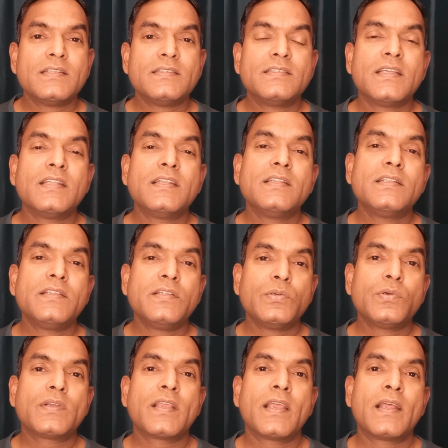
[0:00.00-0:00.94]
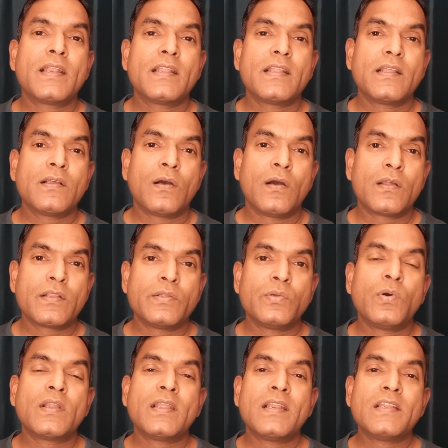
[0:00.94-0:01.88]
then you can, or
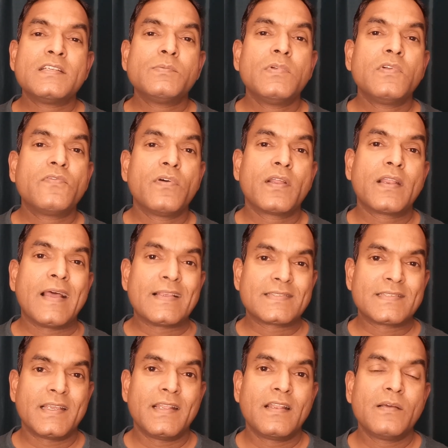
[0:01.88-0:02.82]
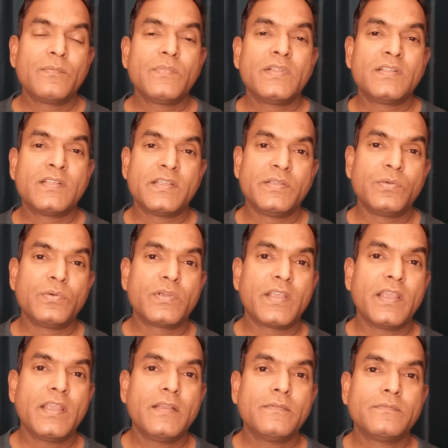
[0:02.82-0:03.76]
you are eligible for asylum in the
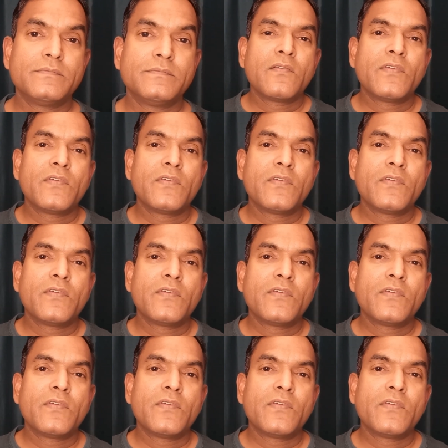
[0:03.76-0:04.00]
UK.